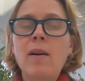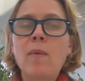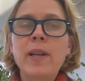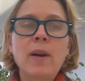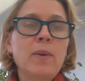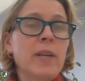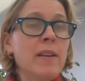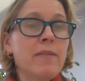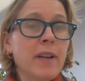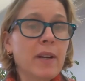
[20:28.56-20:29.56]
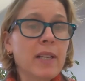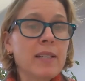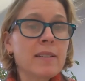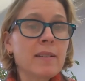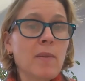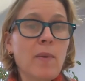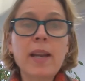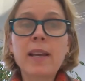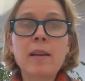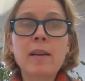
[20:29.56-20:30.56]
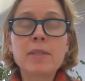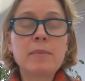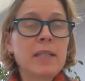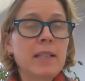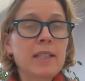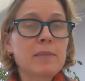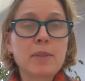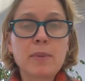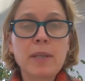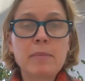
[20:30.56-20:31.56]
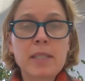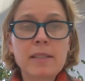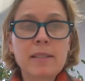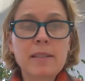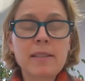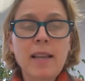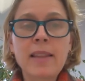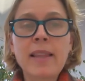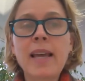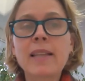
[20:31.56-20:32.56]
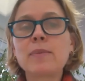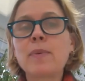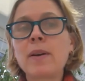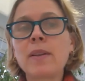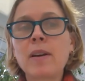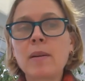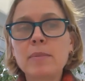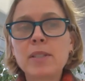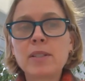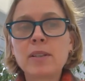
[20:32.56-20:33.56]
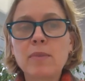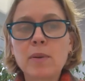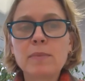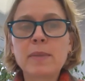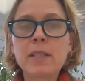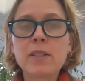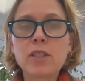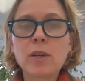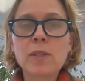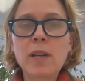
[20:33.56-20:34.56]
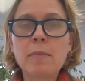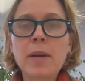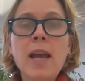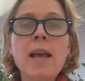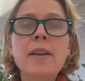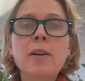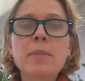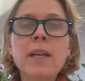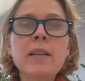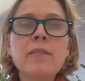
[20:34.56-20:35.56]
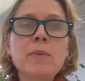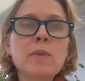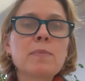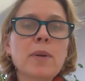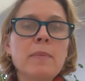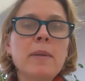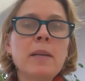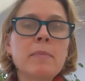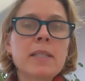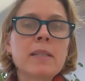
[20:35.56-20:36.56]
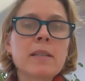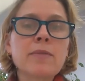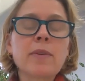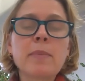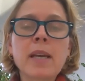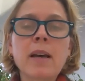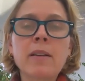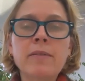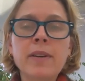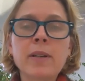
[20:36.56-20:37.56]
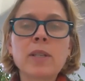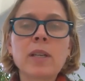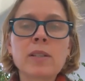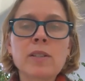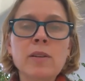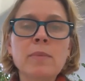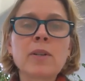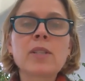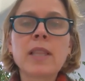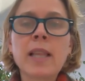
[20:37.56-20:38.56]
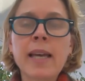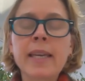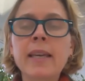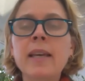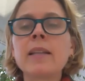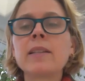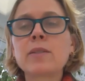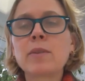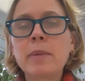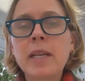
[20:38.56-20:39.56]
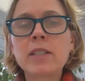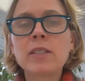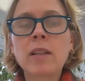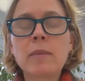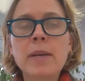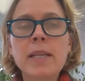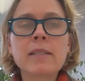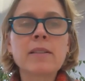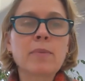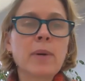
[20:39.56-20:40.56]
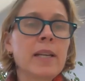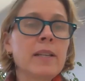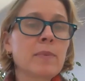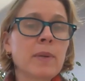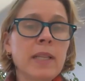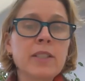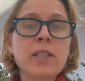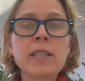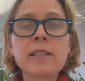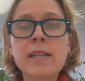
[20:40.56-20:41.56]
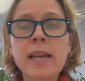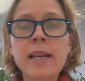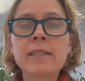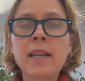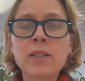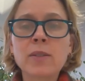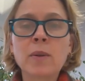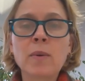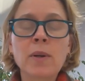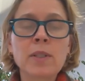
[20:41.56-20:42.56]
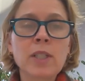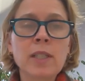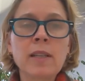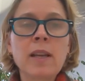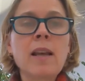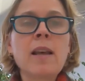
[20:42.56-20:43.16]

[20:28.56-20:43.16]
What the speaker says: we don't need fairness when it comes to dealings between businesses. And that's where the competition enforcement shows up. There are plenty of rules prohibiting businesses from being unfair to consumers, like discrimination on the basis of race, religion, sex, national origin.